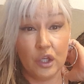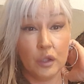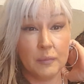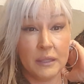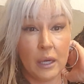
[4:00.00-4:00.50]

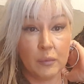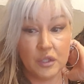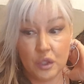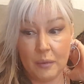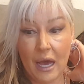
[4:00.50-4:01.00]
could have been that one
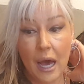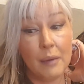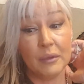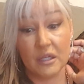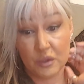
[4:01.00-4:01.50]
too, but
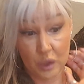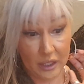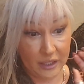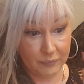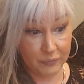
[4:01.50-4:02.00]
I'm going to
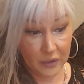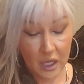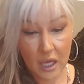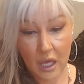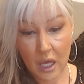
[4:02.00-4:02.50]
try it.
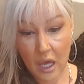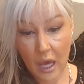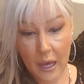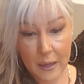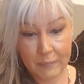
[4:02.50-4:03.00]

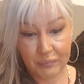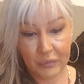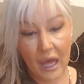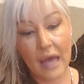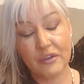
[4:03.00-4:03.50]

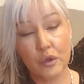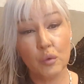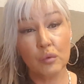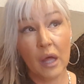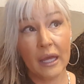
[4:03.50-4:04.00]
I
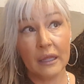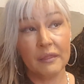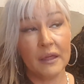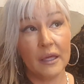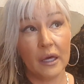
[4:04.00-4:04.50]
do like
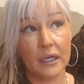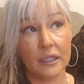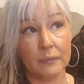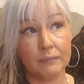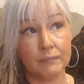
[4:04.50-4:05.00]

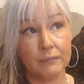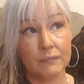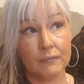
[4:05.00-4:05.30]
the